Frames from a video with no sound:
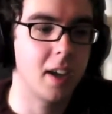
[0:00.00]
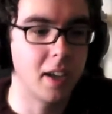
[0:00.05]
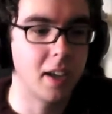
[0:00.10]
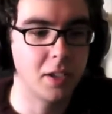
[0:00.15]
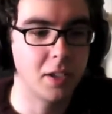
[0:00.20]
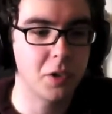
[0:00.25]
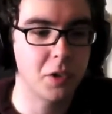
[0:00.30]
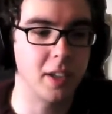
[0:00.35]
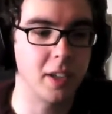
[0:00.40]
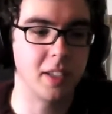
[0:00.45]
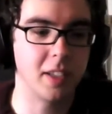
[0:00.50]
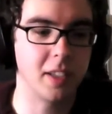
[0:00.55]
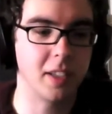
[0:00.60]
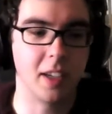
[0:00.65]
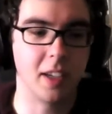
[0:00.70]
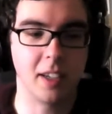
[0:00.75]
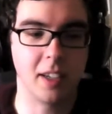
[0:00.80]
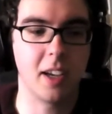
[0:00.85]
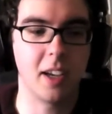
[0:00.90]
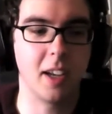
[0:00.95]

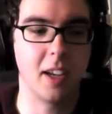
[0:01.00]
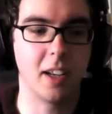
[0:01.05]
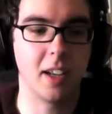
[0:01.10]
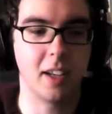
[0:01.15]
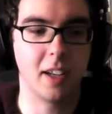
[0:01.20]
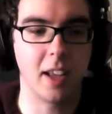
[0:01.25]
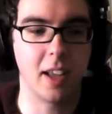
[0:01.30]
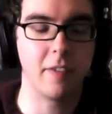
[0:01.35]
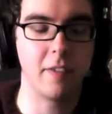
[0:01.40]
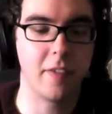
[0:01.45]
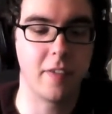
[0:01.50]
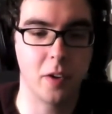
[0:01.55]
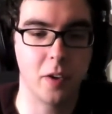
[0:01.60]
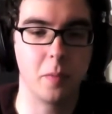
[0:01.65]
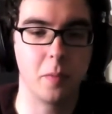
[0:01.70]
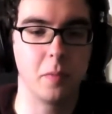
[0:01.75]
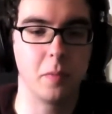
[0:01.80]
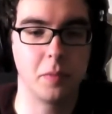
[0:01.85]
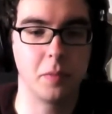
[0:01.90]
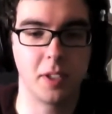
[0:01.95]
interested in their
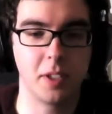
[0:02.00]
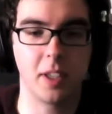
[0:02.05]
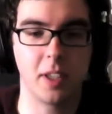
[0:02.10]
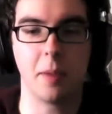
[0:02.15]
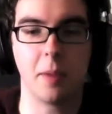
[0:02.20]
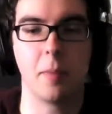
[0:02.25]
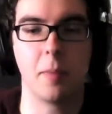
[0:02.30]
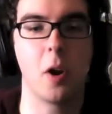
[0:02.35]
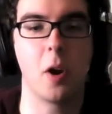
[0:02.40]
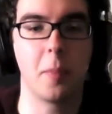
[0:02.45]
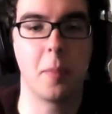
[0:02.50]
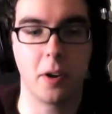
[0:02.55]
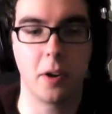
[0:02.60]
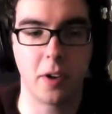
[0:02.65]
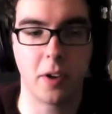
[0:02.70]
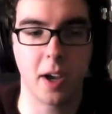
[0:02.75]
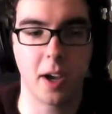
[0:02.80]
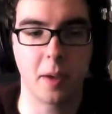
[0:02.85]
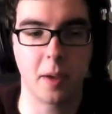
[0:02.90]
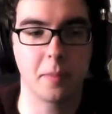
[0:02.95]
films, their
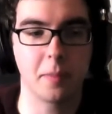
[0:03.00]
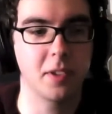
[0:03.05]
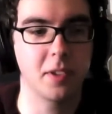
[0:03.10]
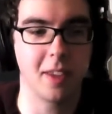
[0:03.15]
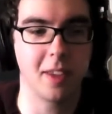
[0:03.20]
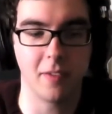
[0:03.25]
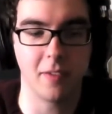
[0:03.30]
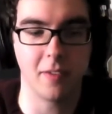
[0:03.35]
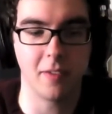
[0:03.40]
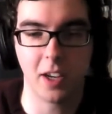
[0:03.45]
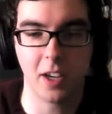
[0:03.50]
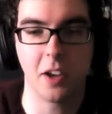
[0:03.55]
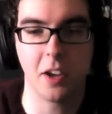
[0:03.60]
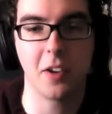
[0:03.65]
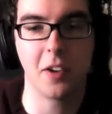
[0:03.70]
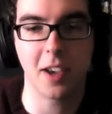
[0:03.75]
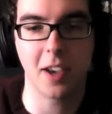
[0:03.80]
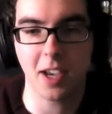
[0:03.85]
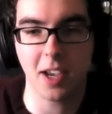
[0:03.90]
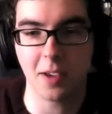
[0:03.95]
mobile apps, their
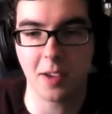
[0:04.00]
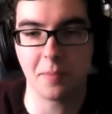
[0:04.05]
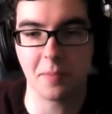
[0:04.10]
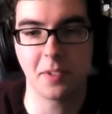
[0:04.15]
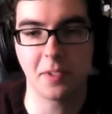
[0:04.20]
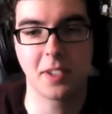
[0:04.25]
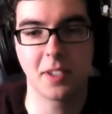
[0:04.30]
video games.